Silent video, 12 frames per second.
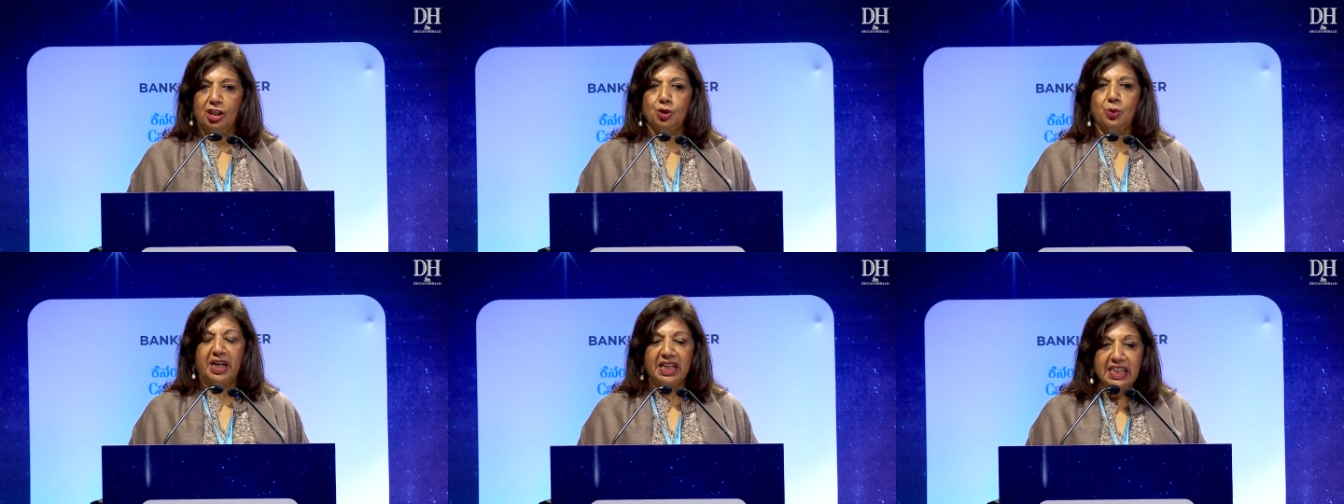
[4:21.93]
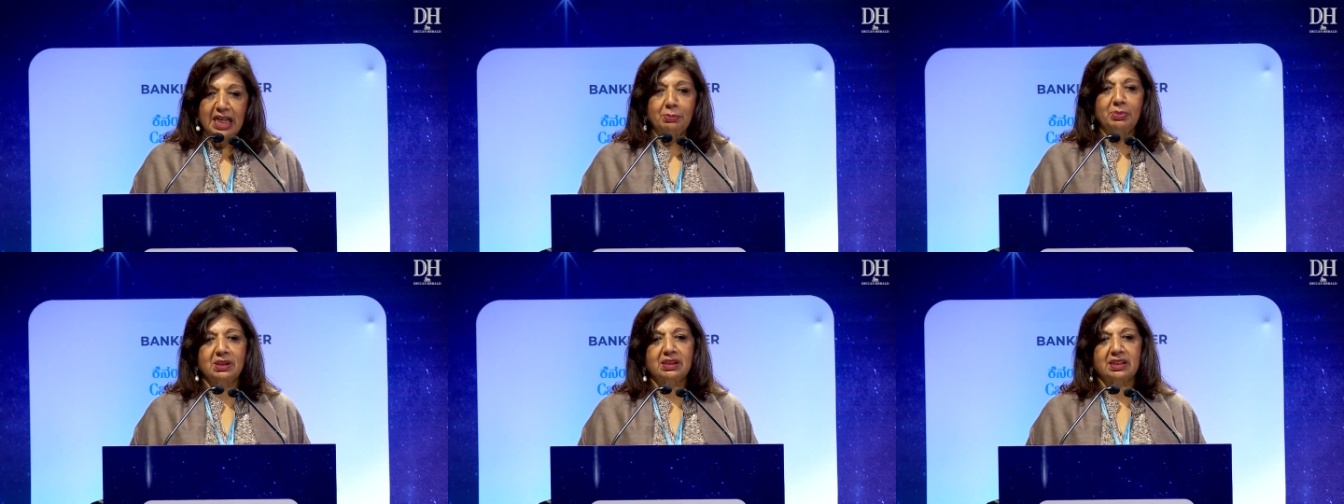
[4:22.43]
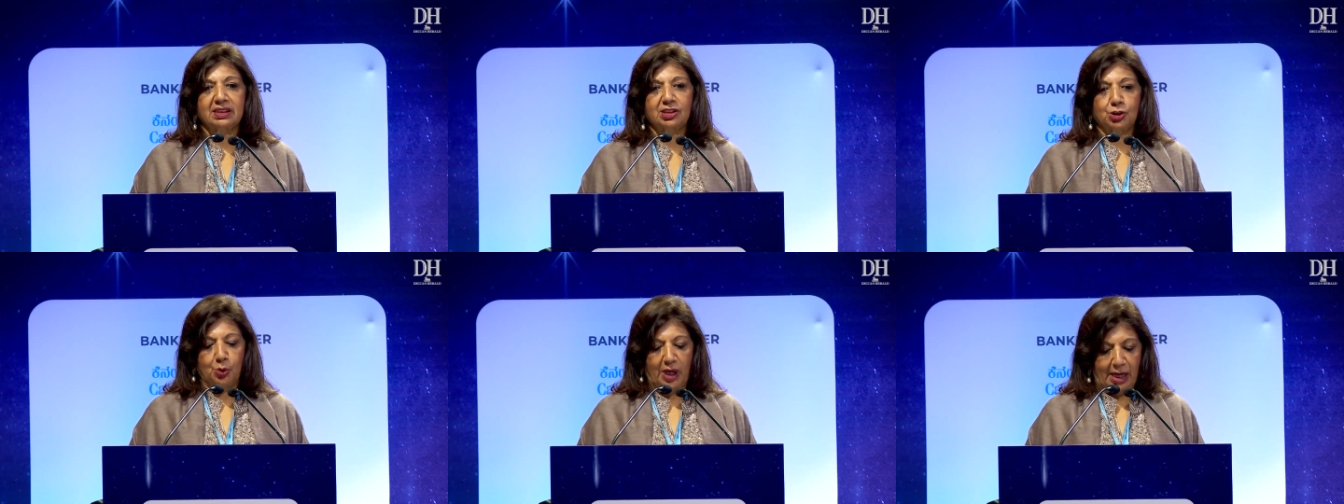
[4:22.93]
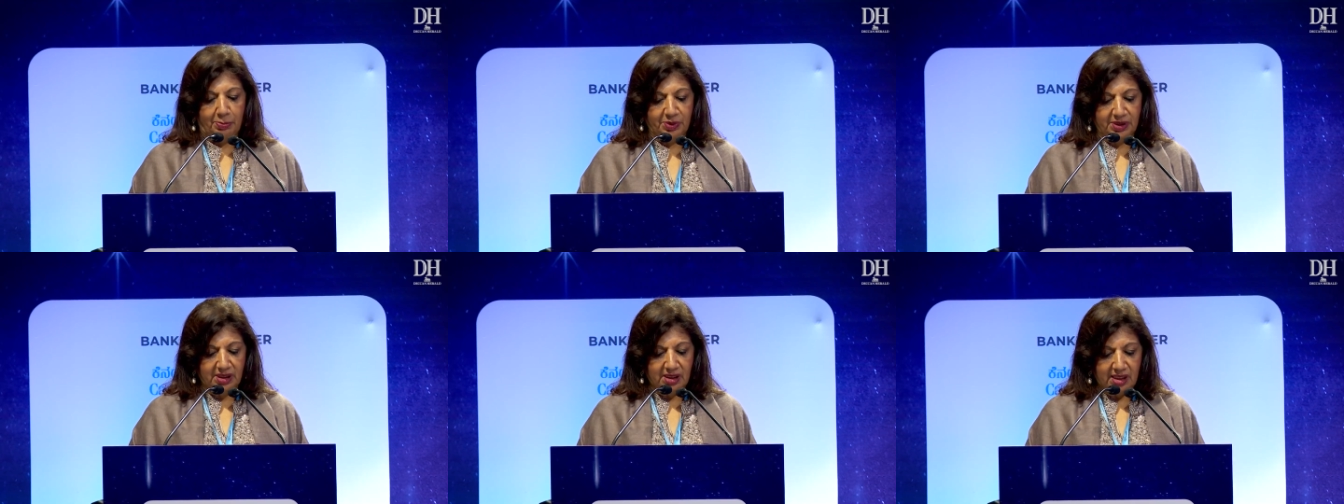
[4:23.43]
to enable this to
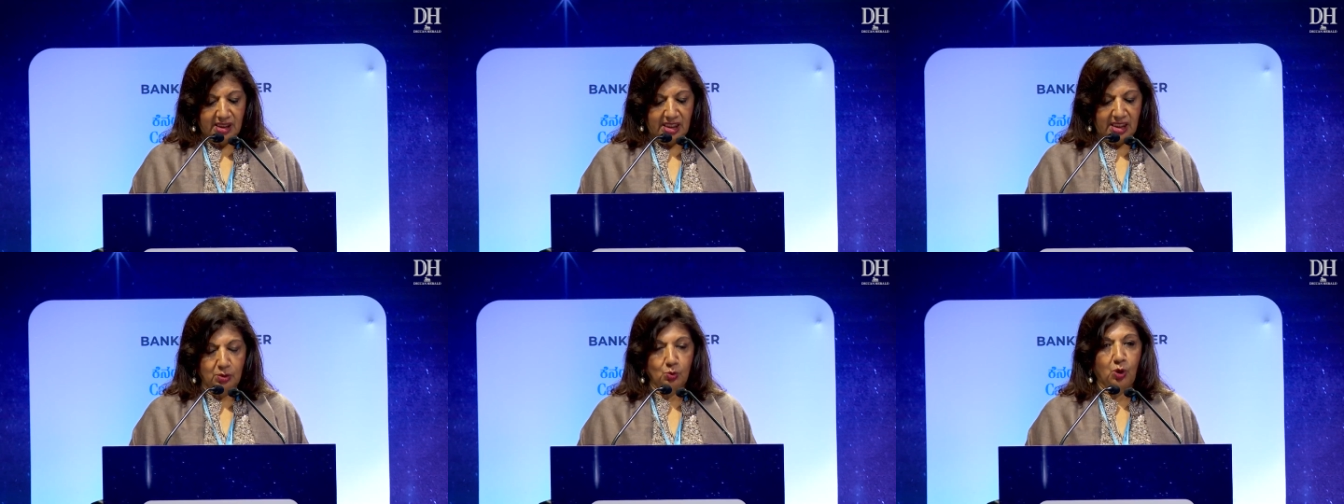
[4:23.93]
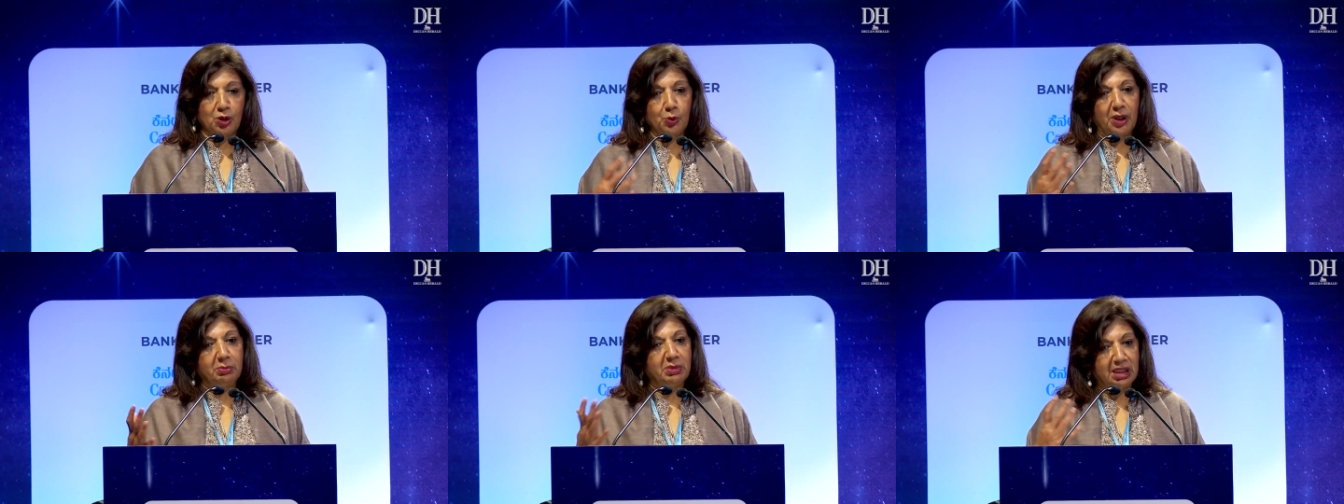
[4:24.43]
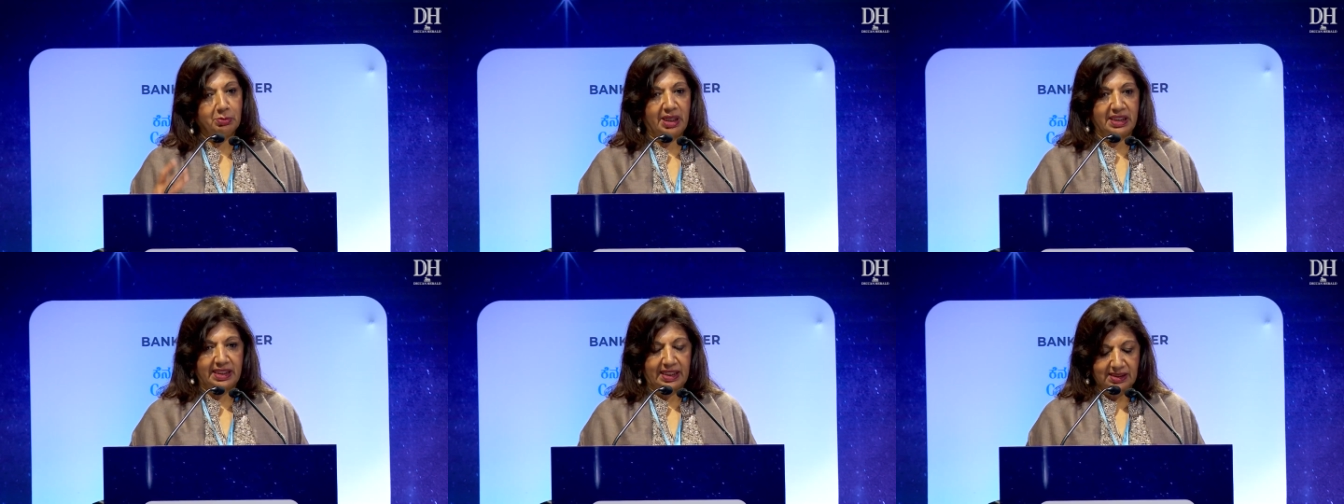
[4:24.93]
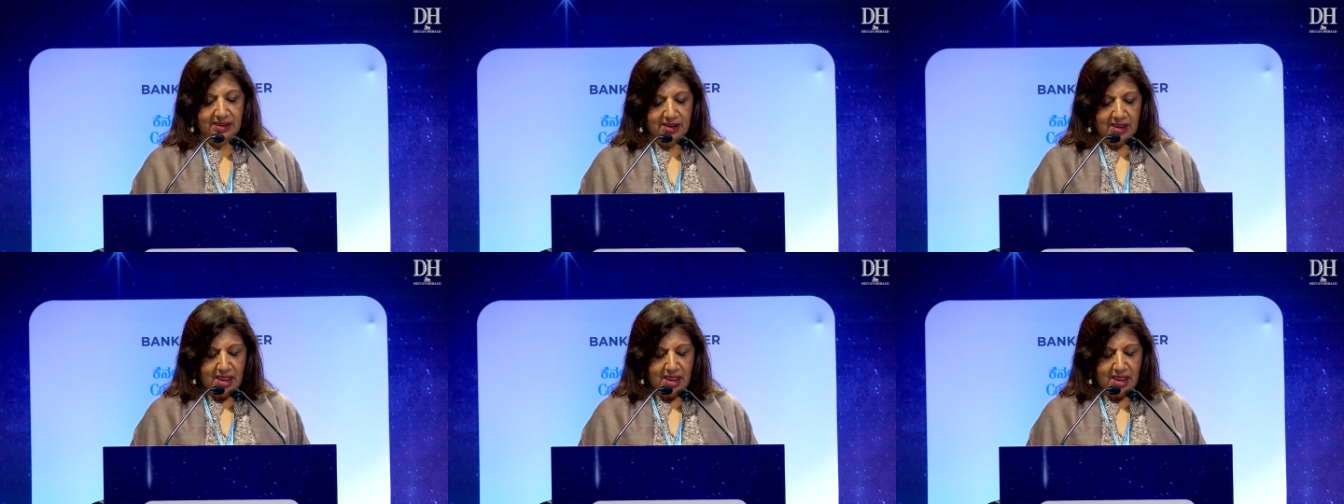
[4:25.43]
happen. And what do I mean by that?